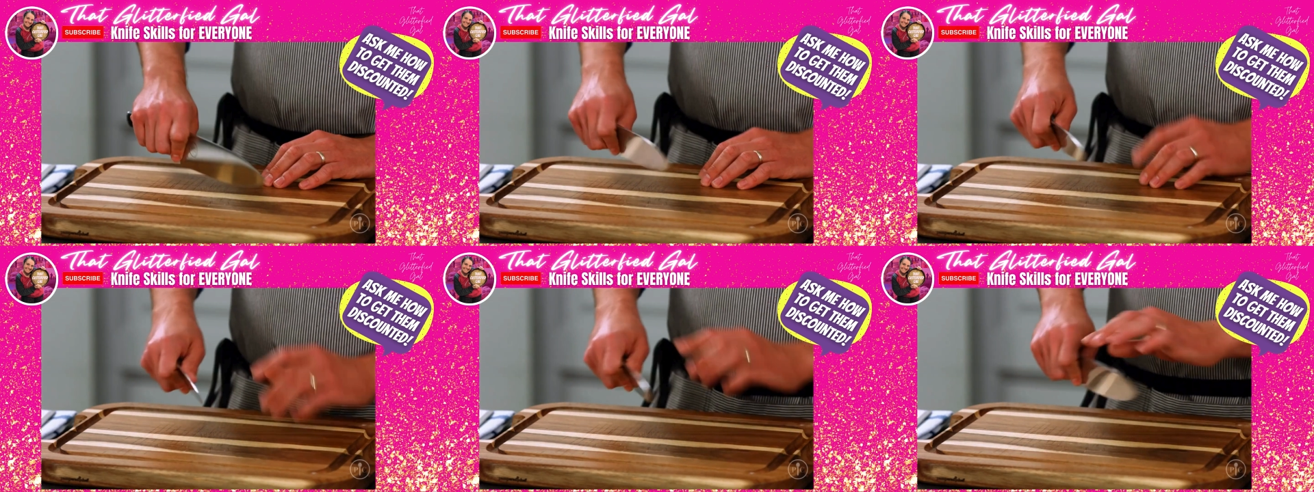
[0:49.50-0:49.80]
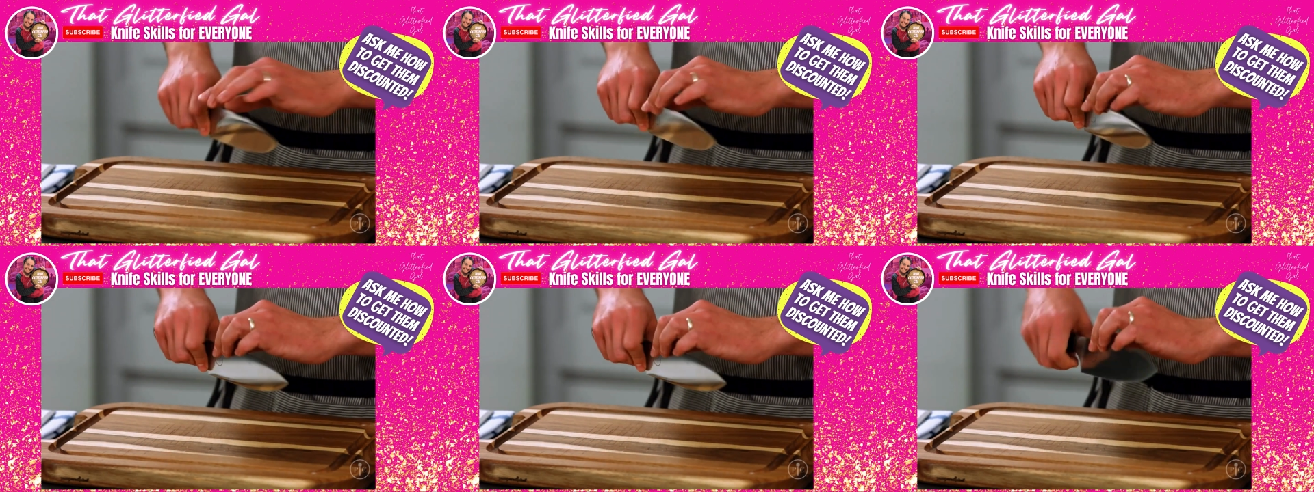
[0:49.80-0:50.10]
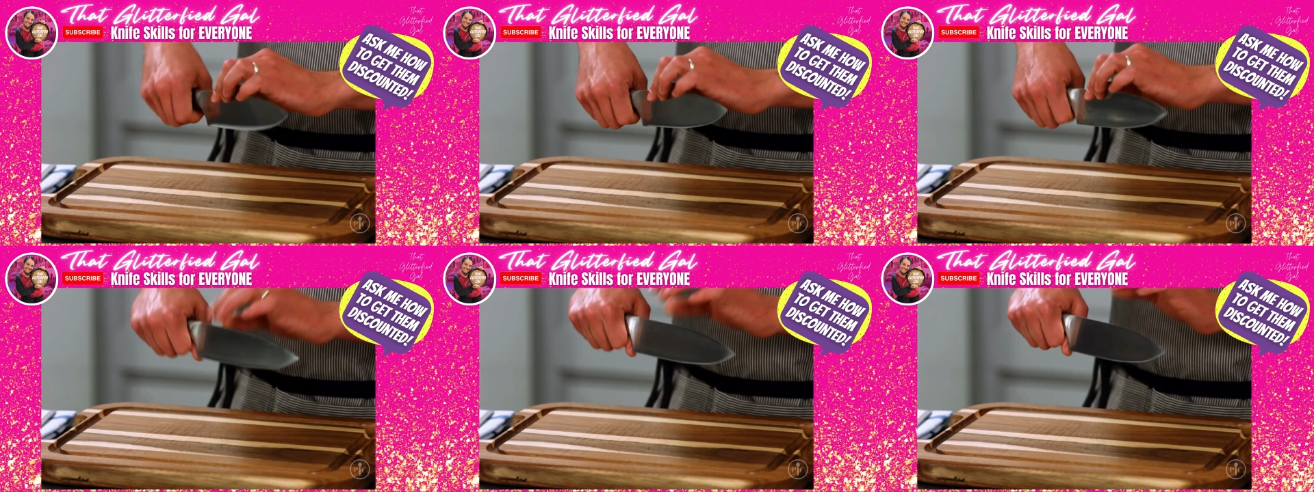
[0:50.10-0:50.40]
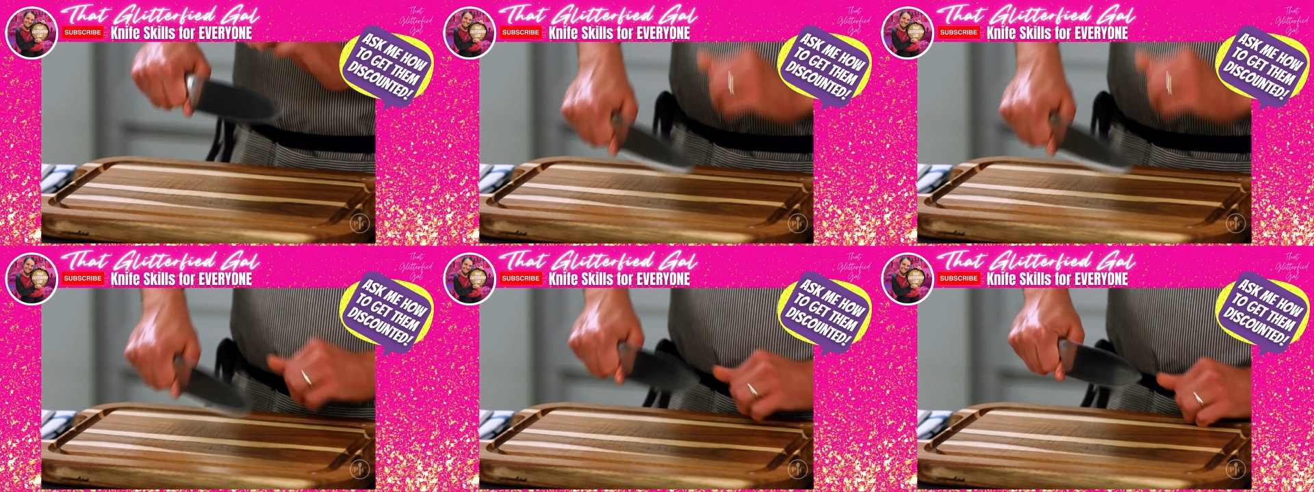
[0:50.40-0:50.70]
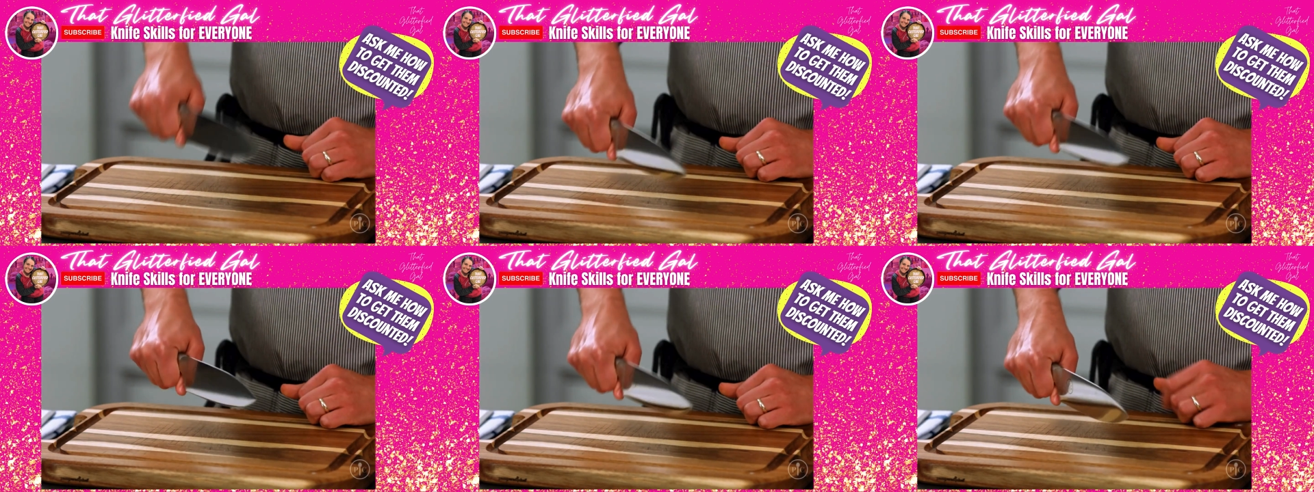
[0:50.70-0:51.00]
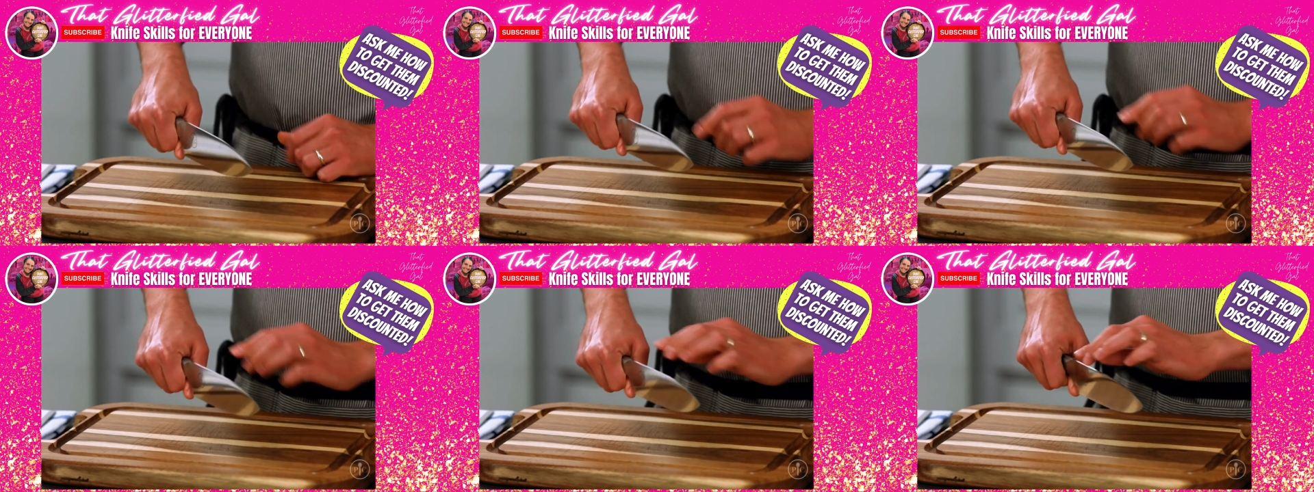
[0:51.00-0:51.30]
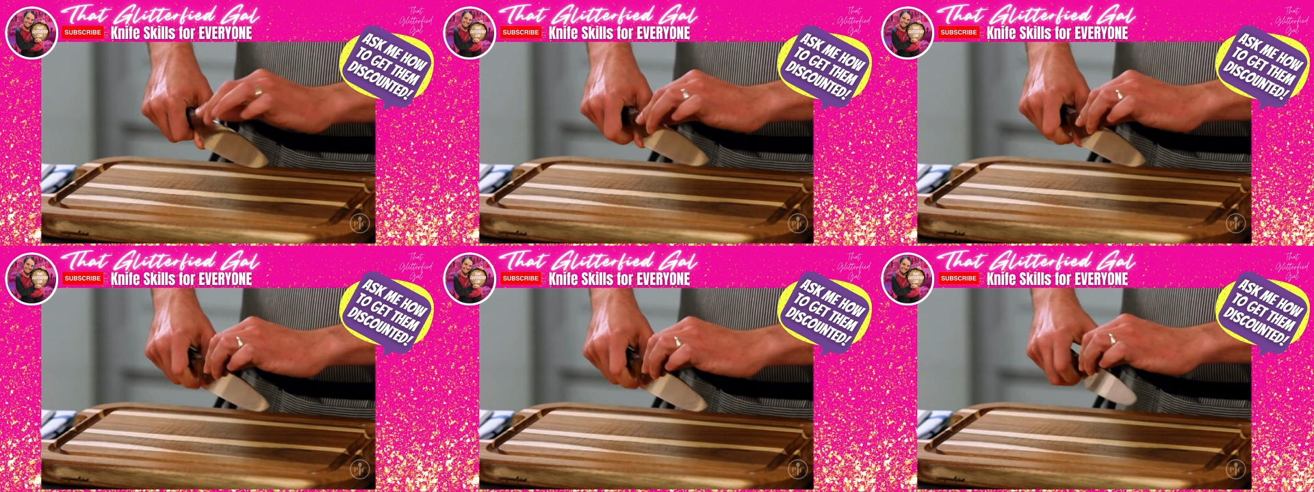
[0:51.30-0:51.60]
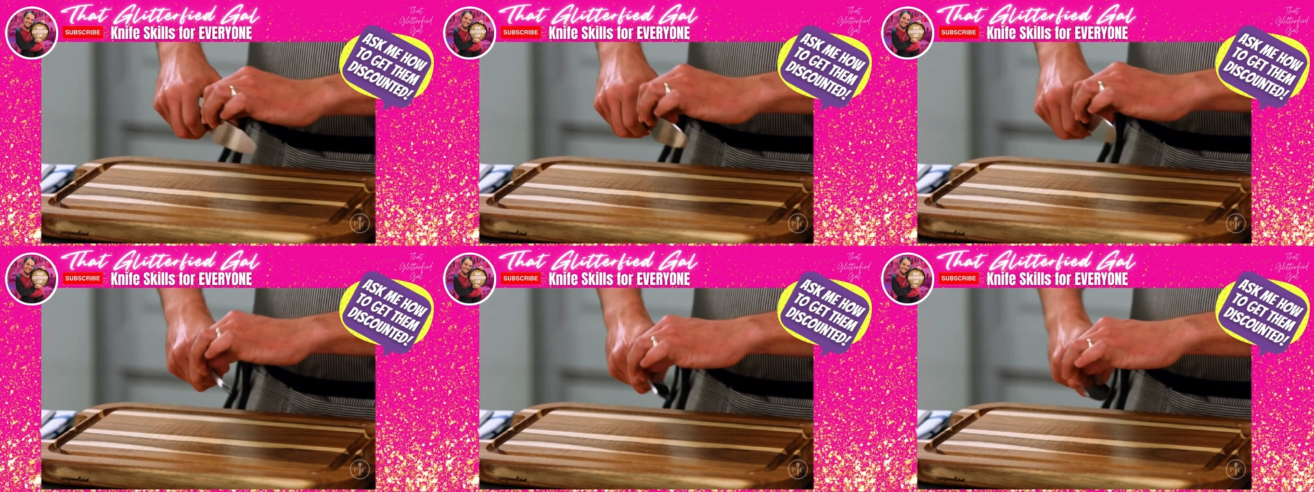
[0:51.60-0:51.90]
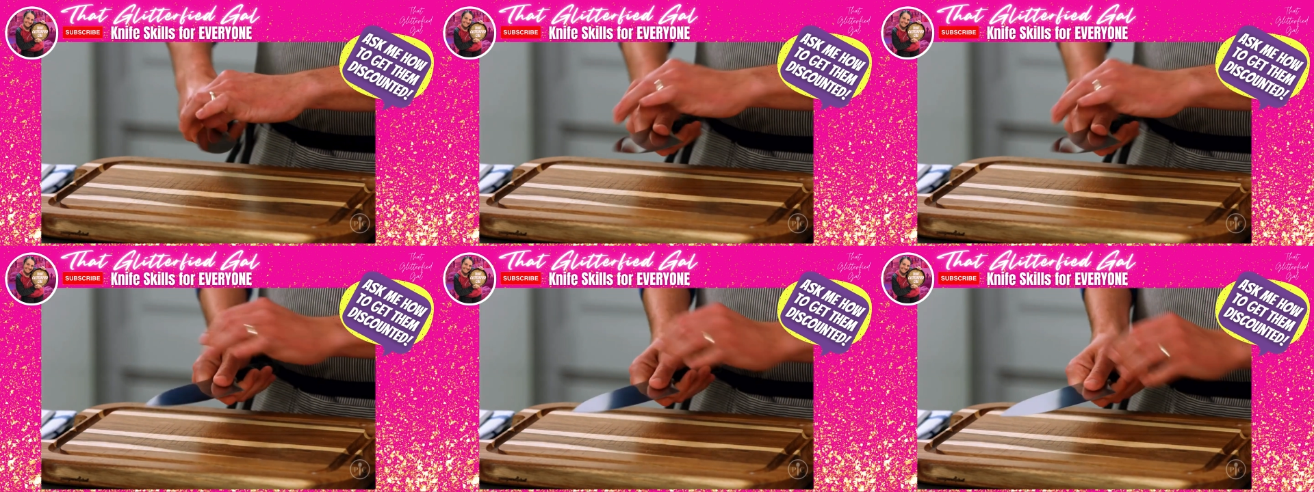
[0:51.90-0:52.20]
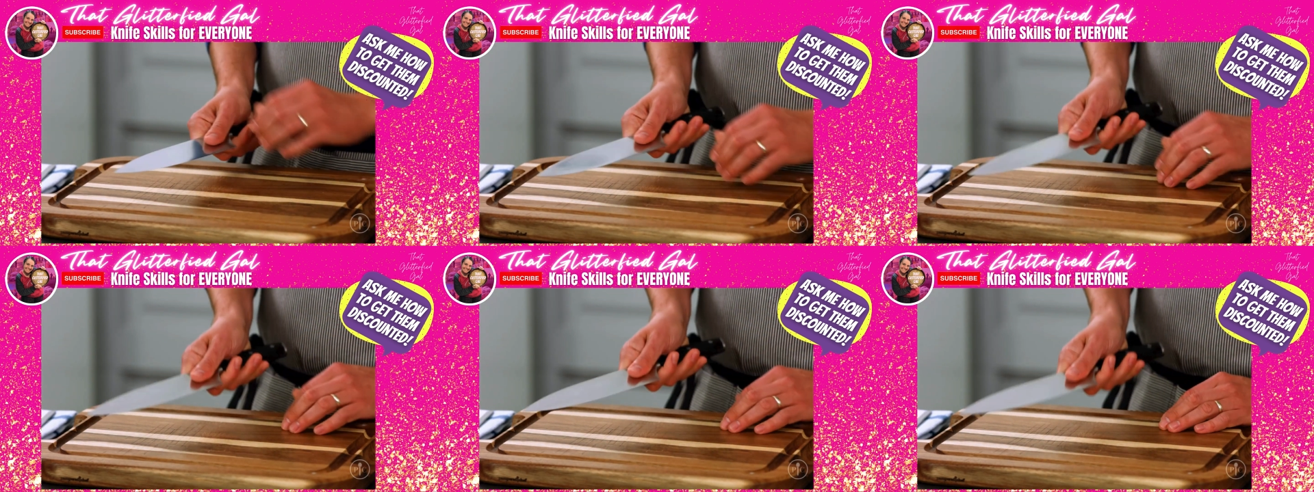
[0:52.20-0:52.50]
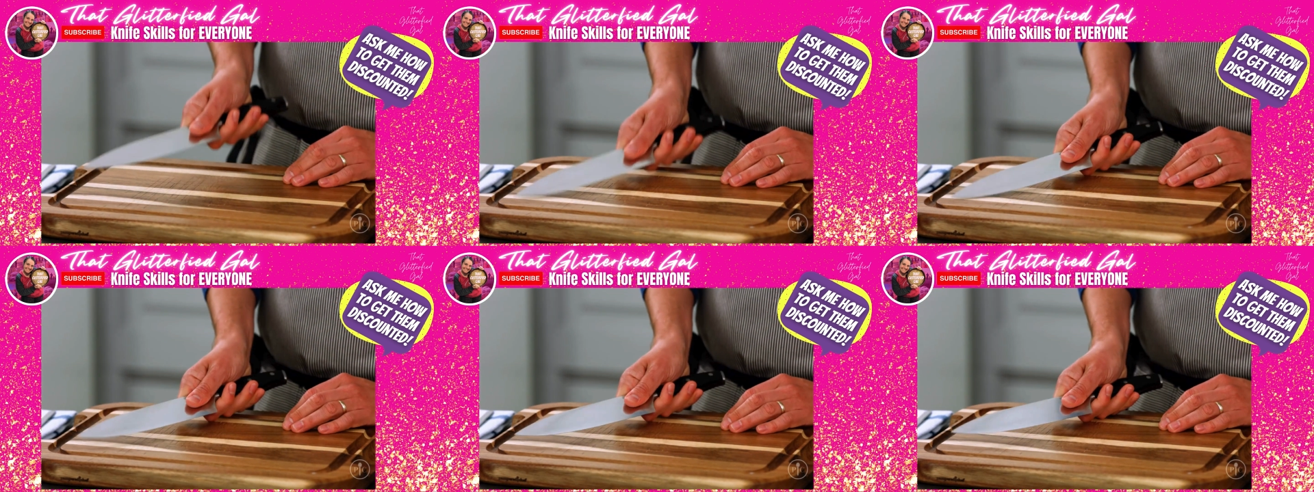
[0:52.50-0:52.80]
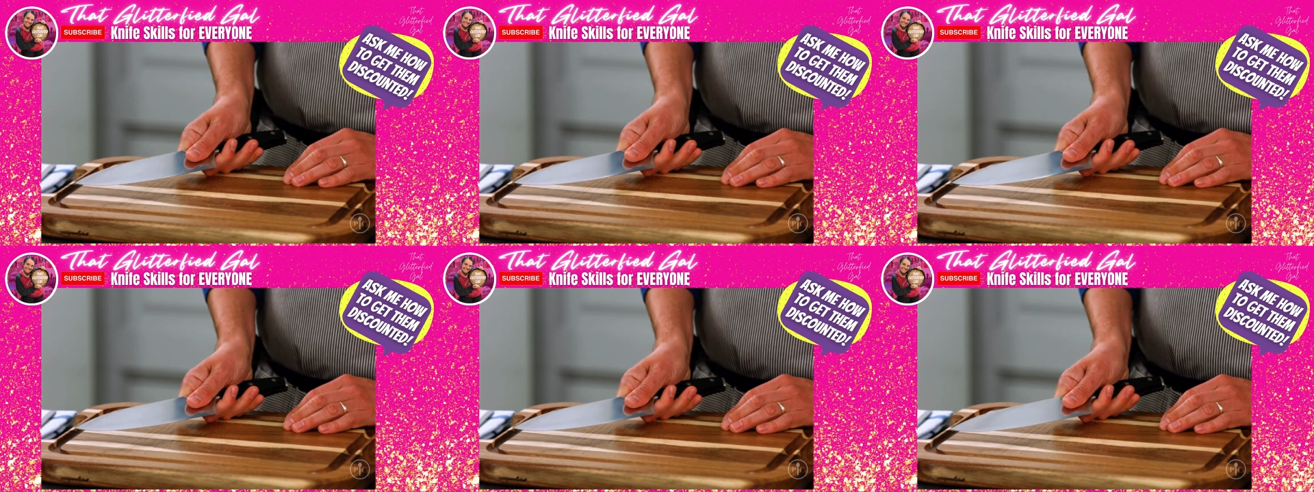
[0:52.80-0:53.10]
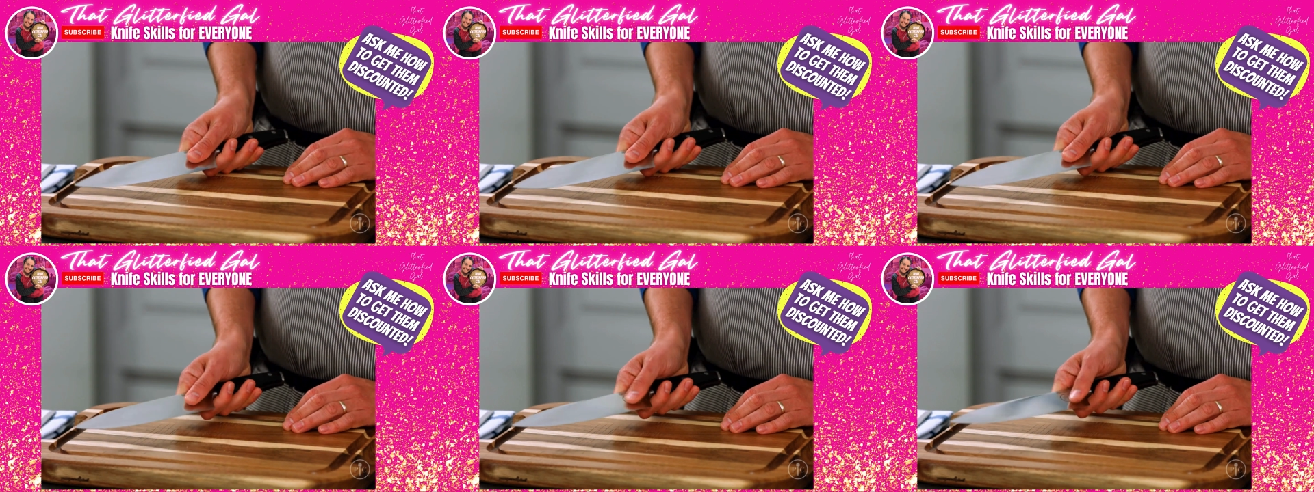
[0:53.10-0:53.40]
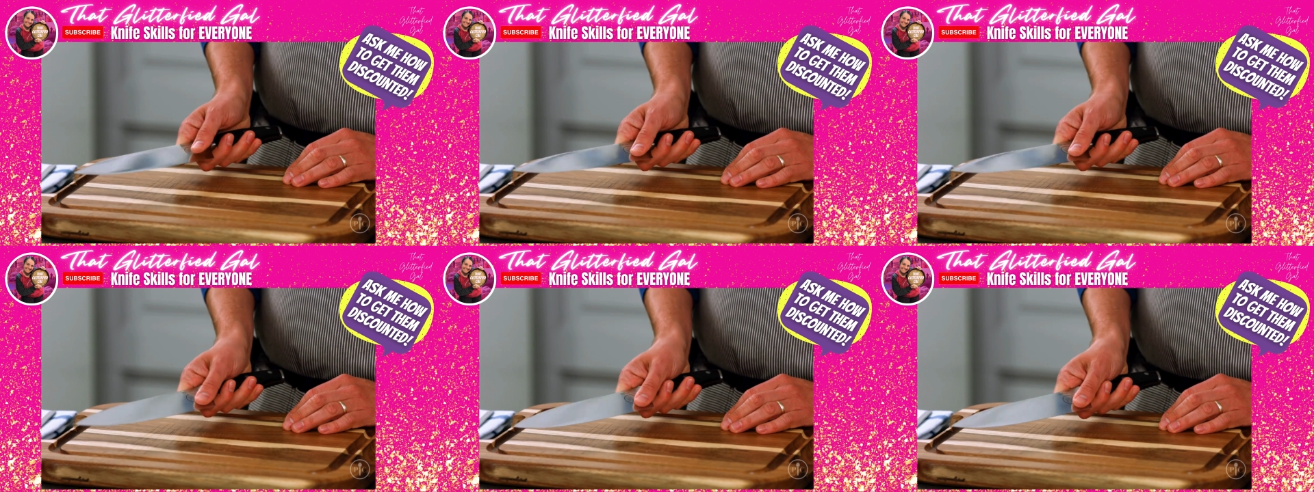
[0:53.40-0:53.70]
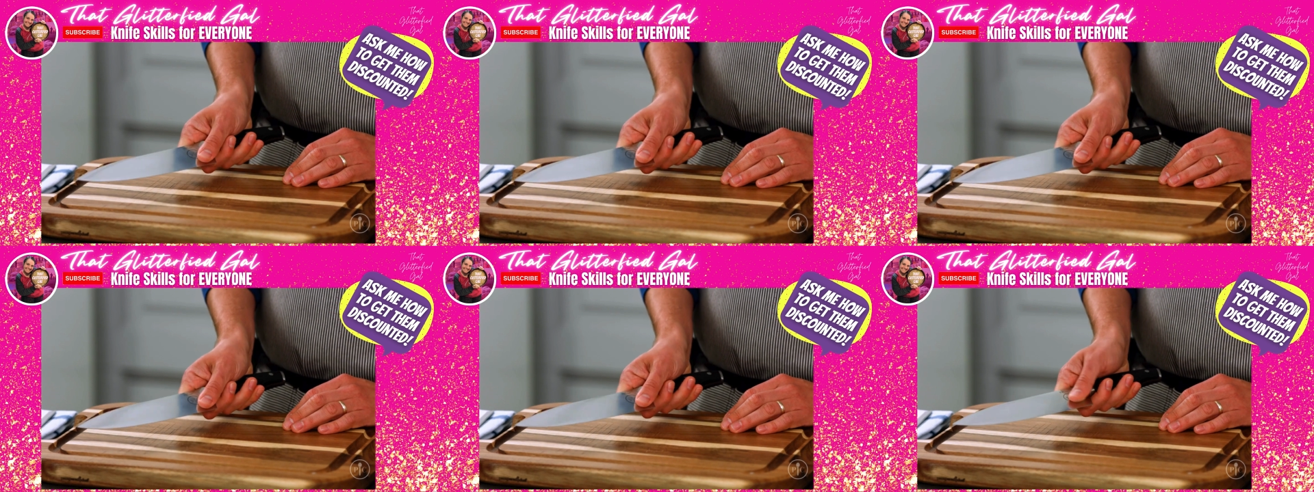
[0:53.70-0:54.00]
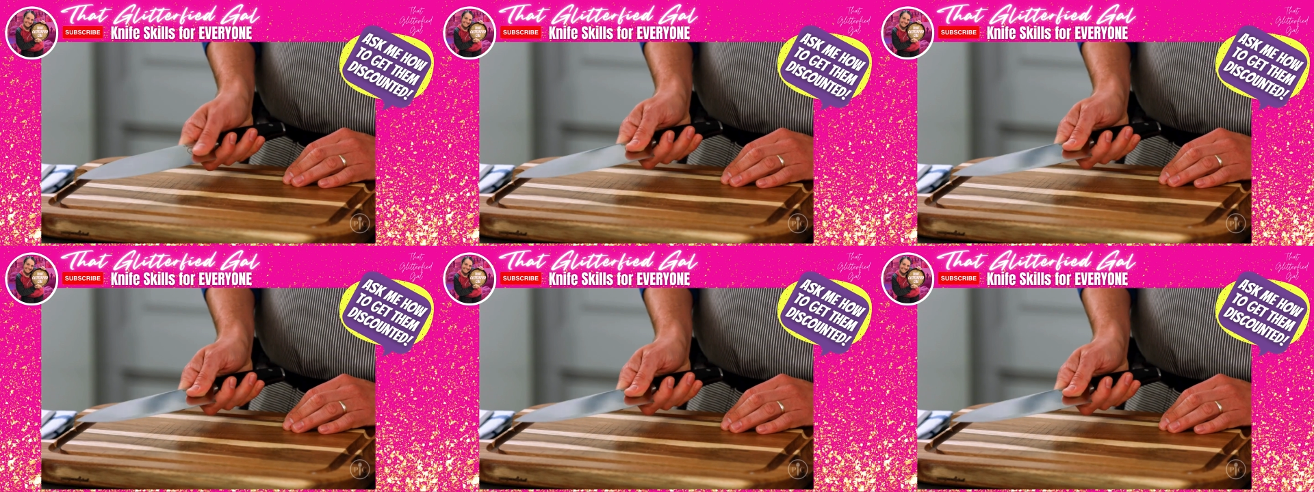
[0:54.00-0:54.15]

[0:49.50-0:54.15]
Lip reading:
Nobody's mouth can be seen.